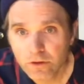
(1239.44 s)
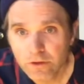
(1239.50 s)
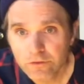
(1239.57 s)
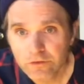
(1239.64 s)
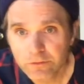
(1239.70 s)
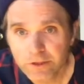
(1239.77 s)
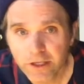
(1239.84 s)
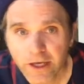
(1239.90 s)

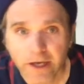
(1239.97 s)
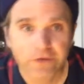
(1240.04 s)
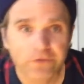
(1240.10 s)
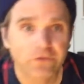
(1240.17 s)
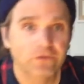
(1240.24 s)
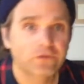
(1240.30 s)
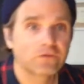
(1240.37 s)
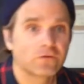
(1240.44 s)
Somebody
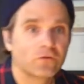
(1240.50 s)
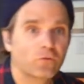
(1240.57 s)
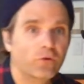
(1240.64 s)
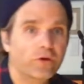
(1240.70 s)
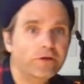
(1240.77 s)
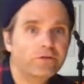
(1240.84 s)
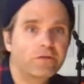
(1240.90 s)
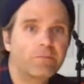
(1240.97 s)
asks,
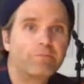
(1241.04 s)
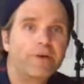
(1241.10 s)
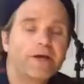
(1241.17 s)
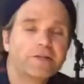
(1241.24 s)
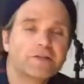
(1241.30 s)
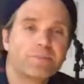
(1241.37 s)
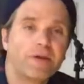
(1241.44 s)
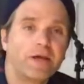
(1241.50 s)
"What is the
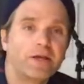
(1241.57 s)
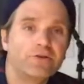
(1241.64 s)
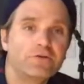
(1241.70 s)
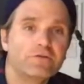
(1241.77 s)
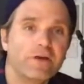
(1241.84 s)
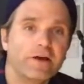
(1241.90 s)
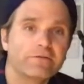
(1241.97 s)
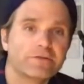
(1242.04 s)
best band
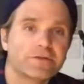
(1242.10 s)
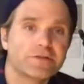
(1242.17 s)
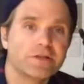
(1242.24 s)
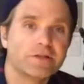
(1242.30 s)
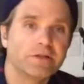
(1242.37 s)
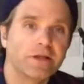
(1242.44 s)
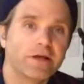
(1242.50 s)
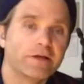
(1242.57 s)
you've ever
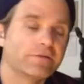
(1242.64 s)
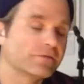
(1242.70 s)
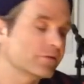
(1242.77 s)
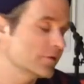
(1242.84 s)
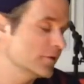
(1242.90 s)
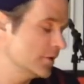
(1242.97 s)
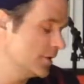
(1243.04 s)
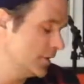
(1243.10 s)
seen live?"
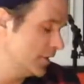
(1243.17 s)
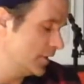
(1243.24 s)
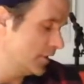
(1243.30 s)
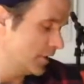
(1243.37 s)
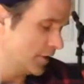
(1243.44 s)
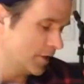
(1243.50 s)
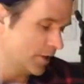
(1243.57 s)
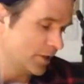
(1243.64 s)

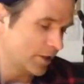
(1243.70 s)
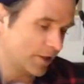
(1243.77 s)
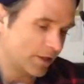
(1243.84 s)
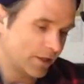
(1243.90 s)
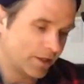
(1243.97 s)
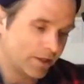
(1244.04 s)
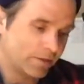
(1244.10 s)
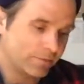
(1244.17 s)

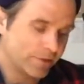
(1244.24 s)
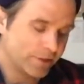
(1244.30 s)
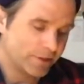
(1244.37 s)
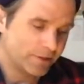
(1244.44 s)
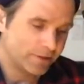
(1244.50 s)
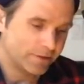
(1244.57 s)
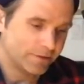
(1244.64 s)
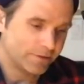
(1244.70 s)
Um,
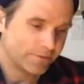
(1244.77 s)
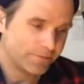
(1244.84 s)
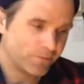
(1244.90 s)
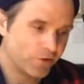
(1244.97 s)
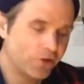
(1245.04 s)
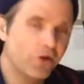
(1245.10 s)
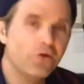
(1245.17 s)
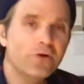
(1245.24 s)
you
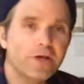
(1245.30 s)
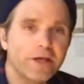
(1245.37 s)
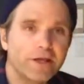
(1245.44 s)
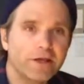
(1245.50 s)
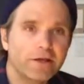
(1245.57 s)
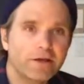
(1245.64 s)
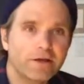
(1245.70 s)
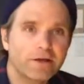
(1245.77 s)
know,
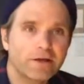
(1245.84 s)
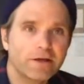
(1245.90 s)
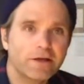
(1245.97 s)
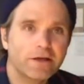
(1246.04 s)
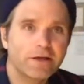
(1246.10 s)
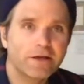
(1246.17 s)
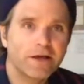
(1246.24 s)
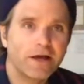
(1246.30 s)
it.
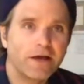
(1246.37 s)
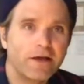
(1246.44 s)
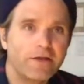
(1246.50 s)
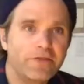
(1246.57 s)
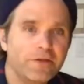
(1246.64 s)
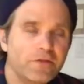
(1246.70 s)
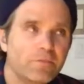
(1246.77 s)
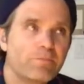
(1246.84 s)
I, I
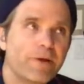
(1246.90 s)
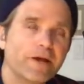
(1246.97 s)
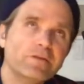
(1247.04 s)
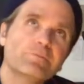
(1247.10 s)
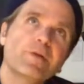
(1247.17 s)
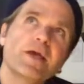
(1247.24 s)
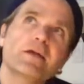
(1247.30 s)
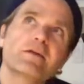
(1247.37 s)
think the
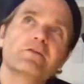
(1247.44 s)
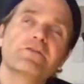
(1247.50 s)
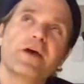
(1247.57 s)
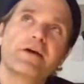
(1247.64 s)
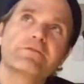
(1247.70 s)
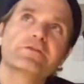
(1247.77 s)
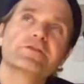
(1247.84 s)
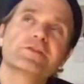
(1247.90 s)
best band I've
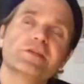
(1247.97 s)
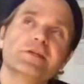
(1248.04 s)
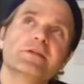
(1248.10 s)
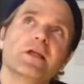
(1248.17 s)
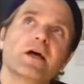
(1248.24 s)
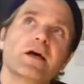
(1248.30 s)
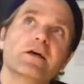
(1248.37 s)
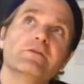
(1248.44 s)
ever seen
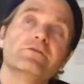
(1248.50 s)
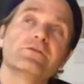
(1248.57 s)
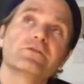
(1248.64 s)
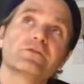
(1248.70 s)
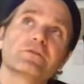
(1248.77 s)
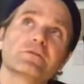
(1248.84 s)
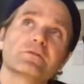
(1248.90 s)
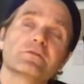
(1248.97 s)
live,
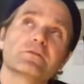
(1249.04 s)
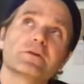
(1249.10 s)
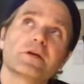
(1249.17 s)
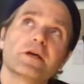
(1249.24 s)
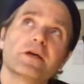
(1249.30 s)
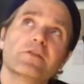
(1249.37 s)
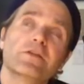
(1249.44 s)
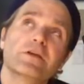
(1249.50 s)

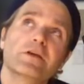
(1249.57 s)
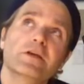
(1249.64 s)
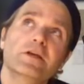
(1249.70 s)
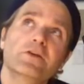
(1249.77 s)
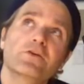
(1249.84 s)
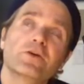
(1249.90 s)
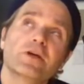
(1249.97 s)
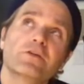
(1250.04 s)
and you
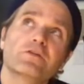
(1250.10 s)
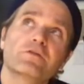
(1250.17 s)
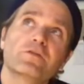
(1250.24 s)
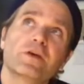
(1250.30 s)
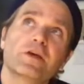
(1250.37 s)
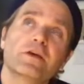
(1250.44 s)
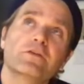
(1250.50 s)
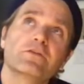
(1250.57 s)
know, it's
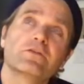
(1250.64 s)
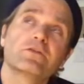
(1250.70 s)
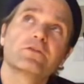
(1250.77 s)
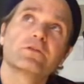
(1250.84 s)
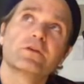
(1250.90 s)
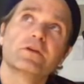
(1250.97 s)
it's.